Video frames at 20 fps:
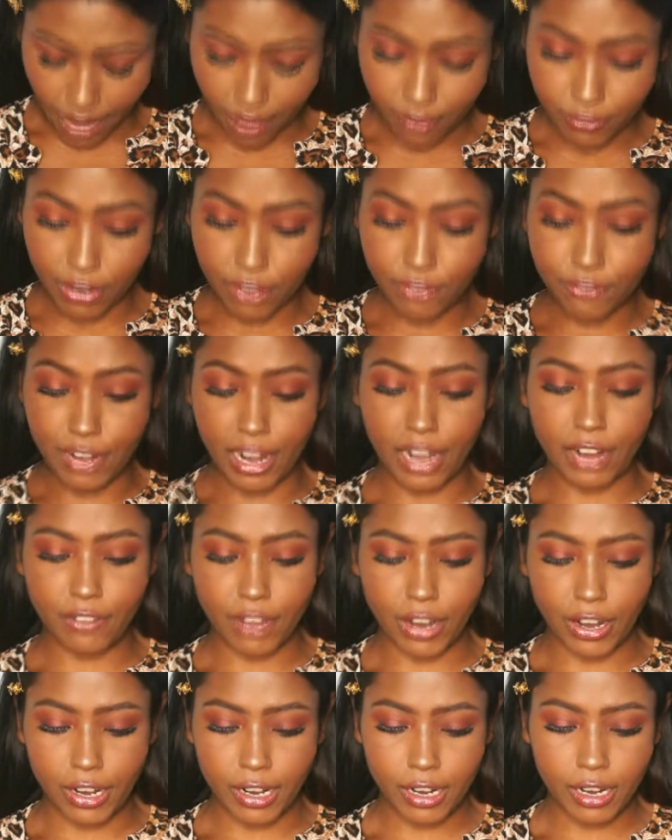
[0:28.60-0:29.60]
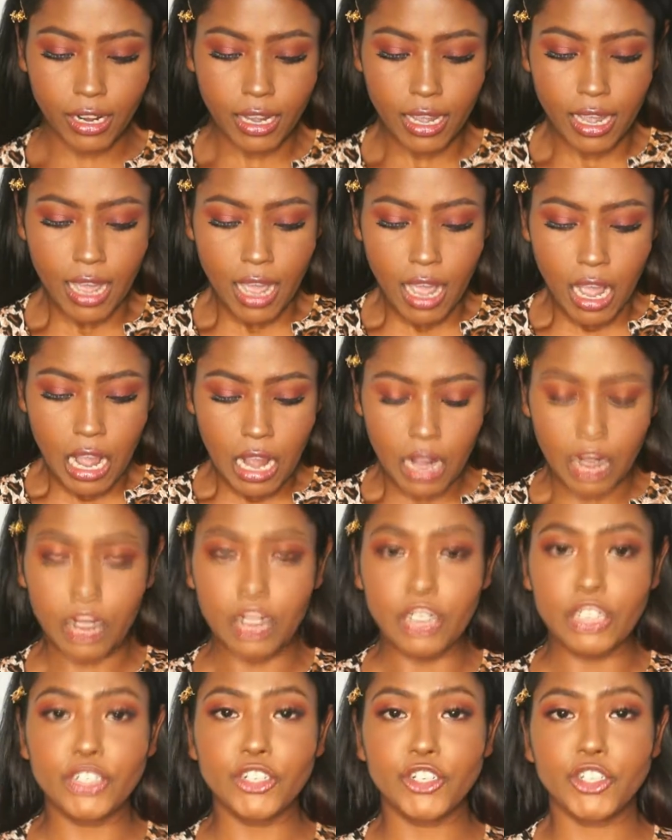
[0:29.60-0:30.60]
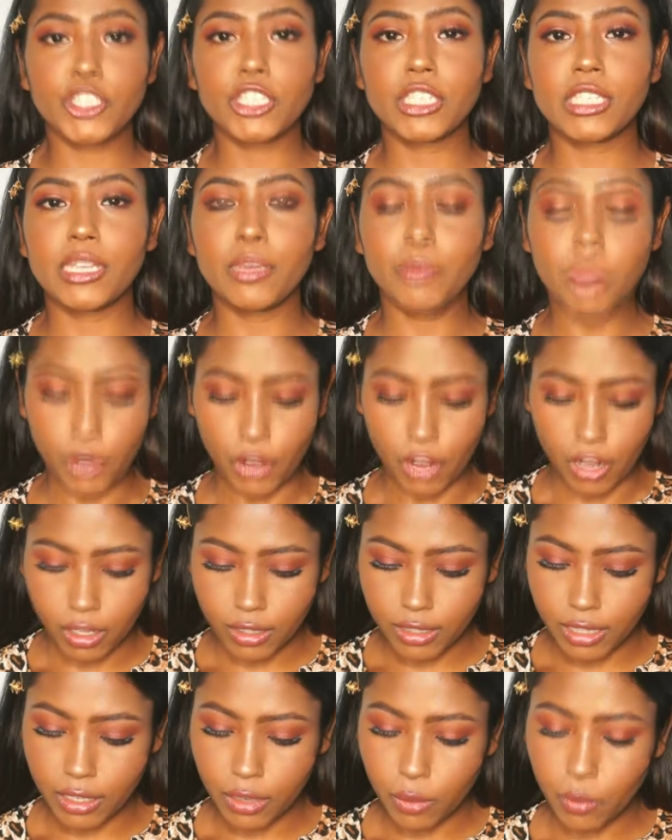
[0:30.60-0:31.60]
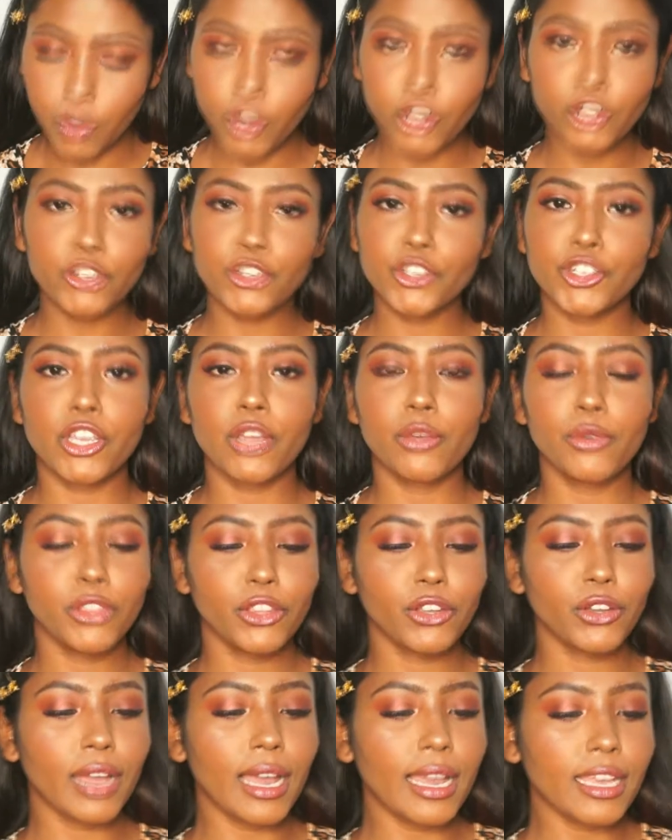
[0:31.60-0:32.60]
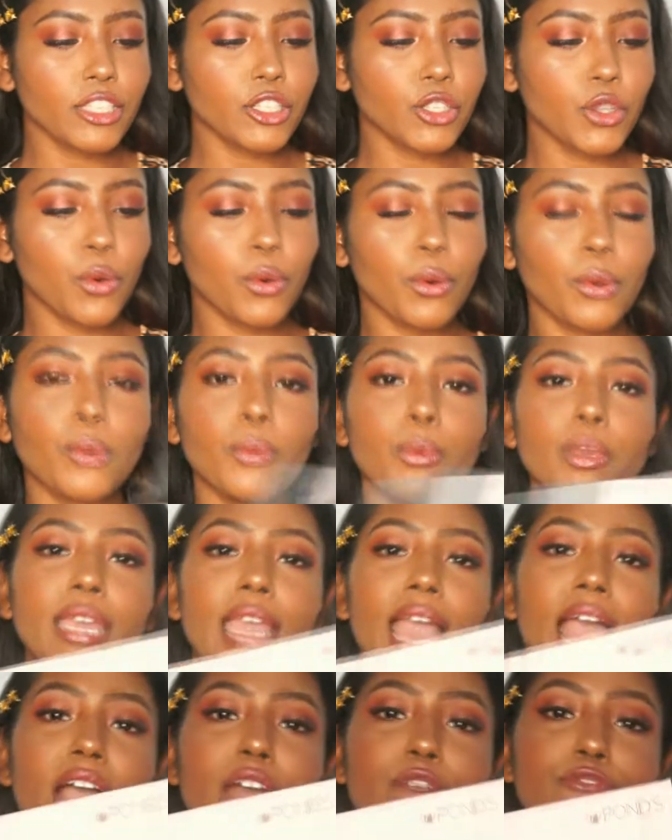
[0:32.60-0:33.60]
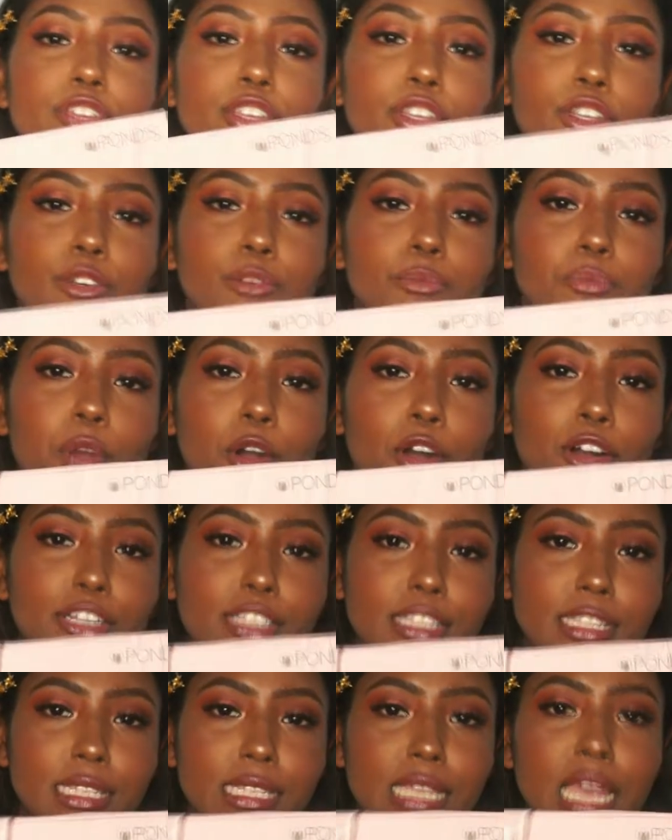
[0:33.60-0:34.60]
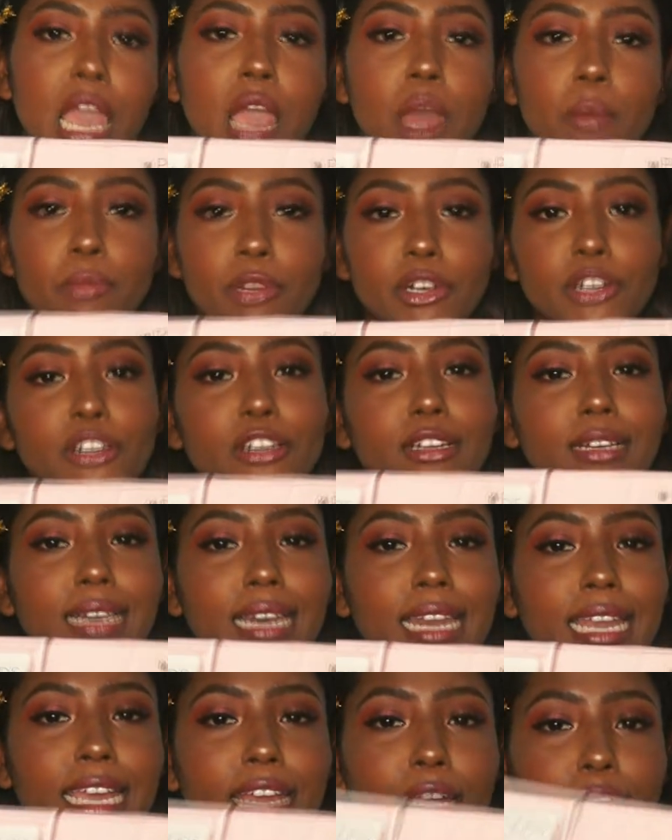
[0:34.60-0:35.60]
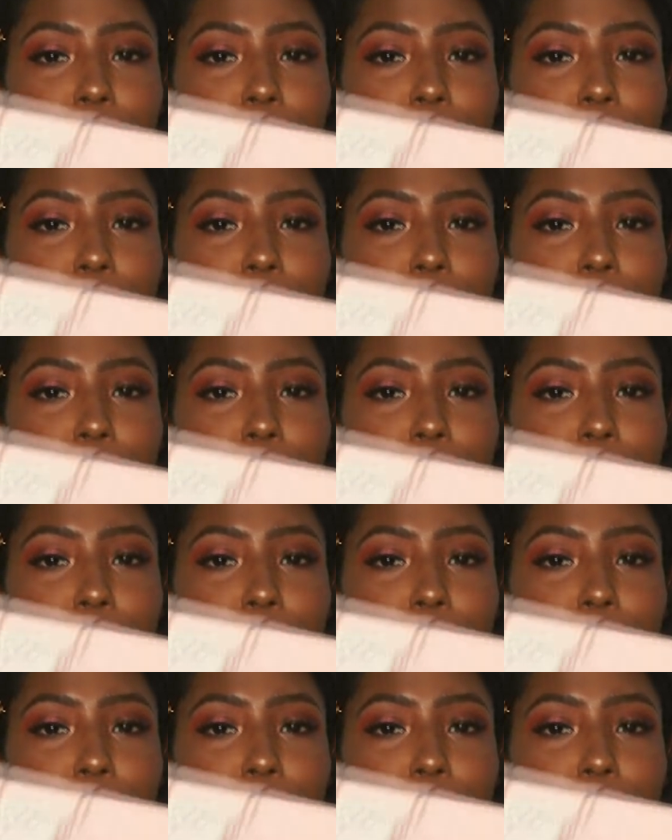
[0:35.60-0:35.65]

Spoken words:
have a very interesting product that I wanted to share with you guys. So we have the new Pond's mineral clay